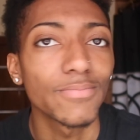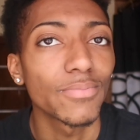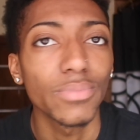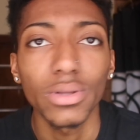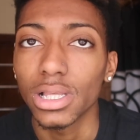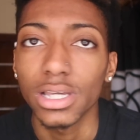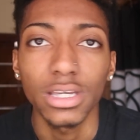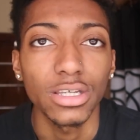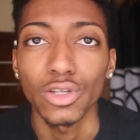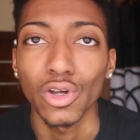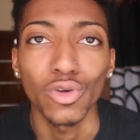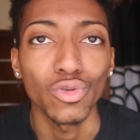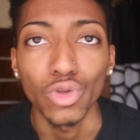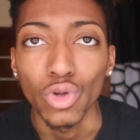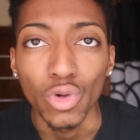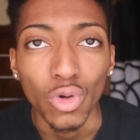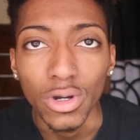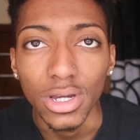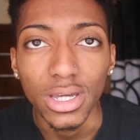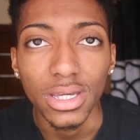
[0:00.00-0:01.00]
Please don't
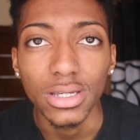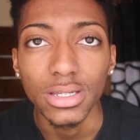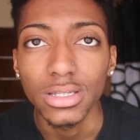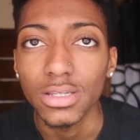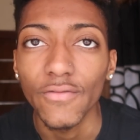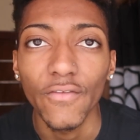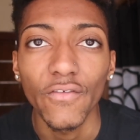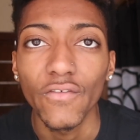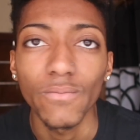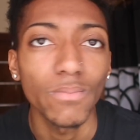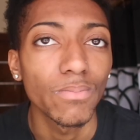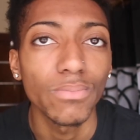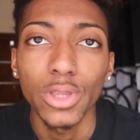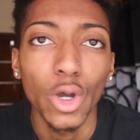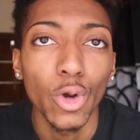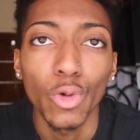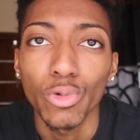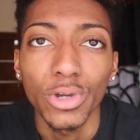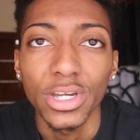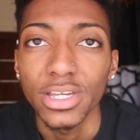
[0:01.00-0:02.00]
do it. It's
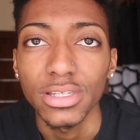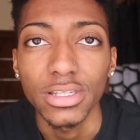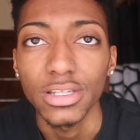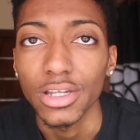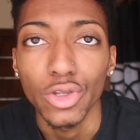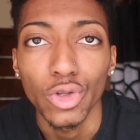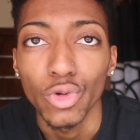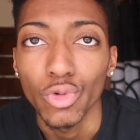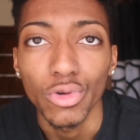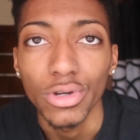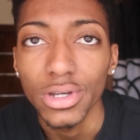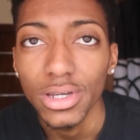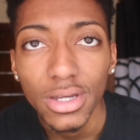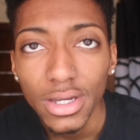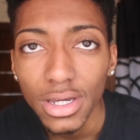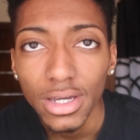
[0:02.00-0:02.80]
no reason to do it.